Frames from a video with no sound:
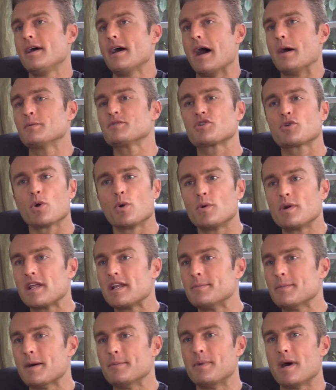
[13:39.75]
I was growing
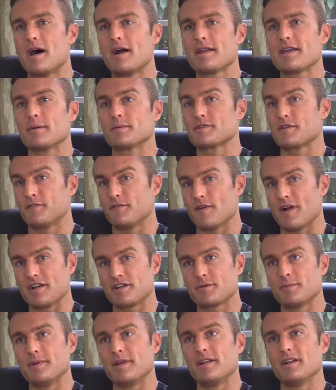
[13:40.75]
into my body. I was a
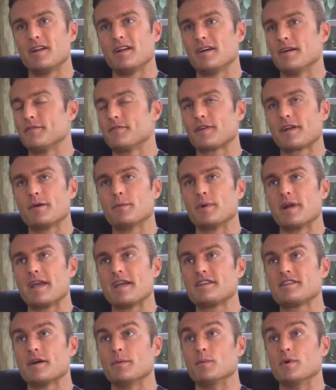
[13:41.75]
freshman. I forget what
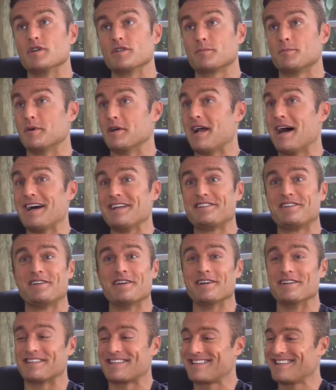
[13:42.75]
age I was, but I
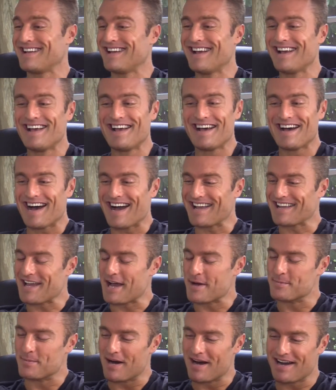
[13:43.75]
just, I,
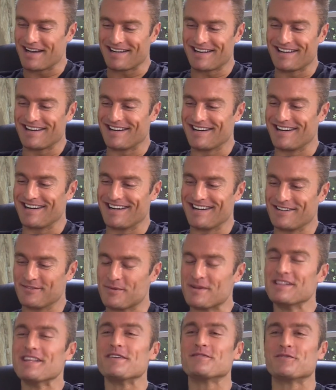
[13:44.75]
I bought. Uh,
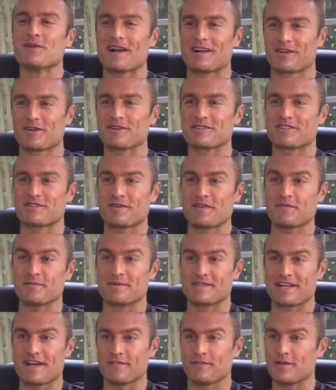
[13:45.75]
we lived right across the street from
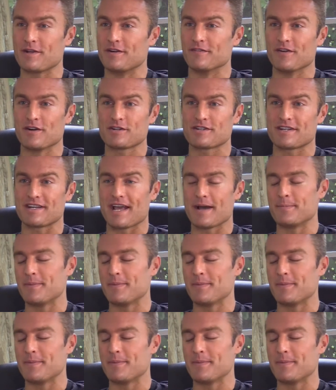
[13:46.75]
Stanford University.